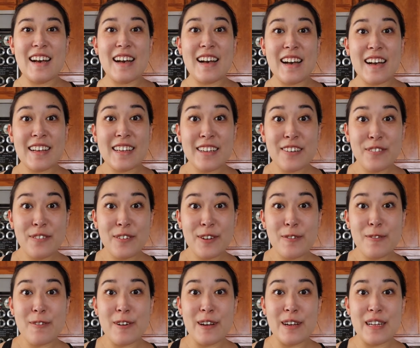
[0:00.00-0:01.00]
Hi
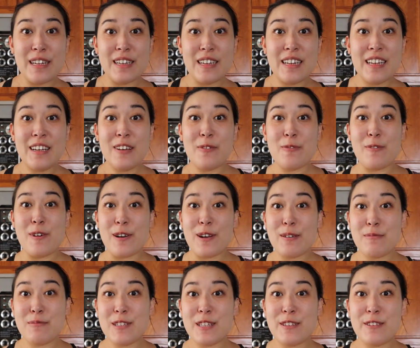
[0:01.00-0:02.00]
everyone,
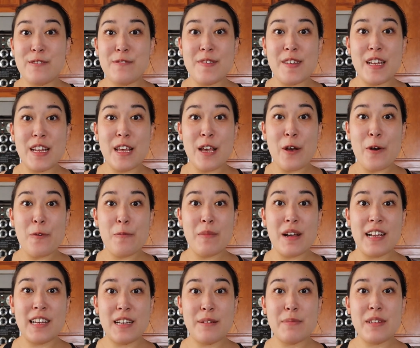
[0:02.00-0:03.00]
welcome to this video.
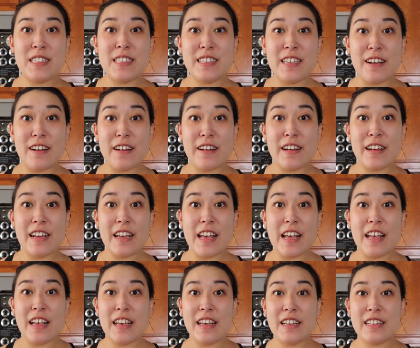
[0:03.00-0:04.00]
My name is Sarah
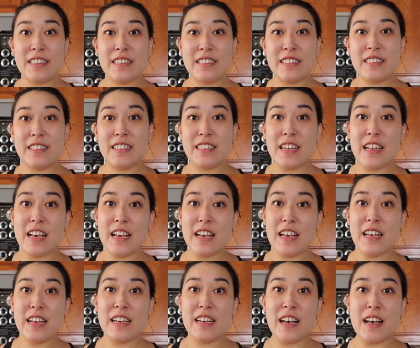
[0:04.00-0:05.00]
and
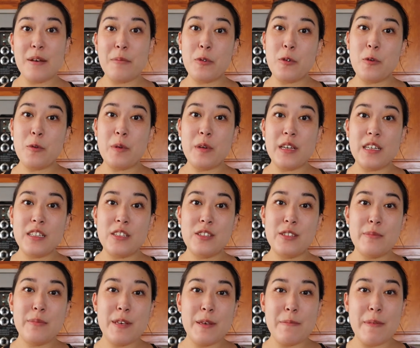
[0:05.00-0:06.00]
today I'm going
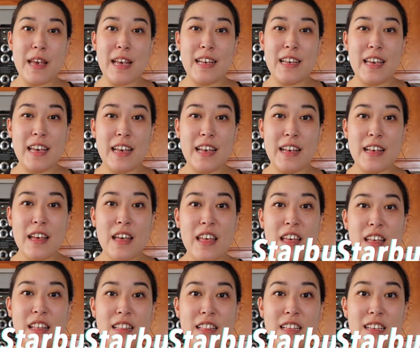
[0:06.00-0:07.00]
to be making
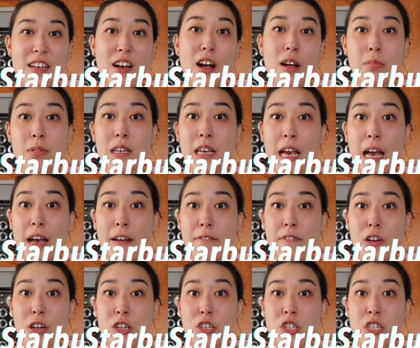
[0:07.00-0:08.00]
the Copycat
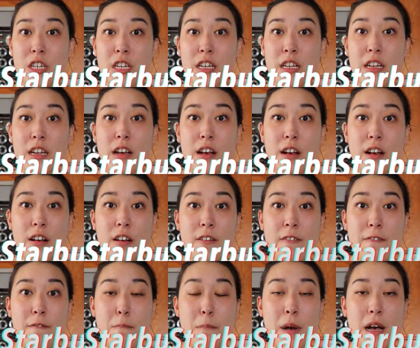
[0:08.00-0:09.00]
version
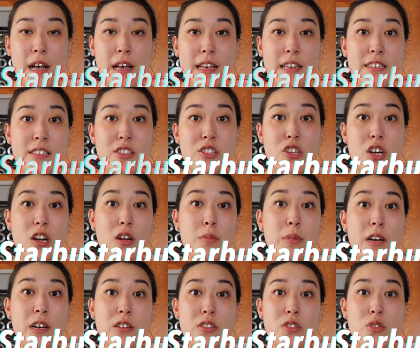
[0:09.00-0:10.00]
of my
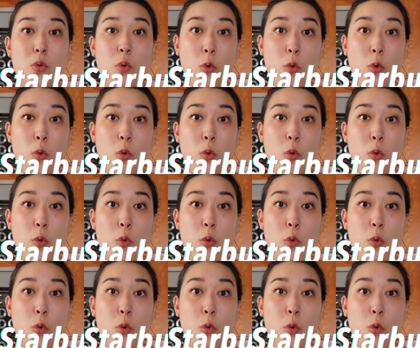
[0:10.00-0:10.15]
Starbucks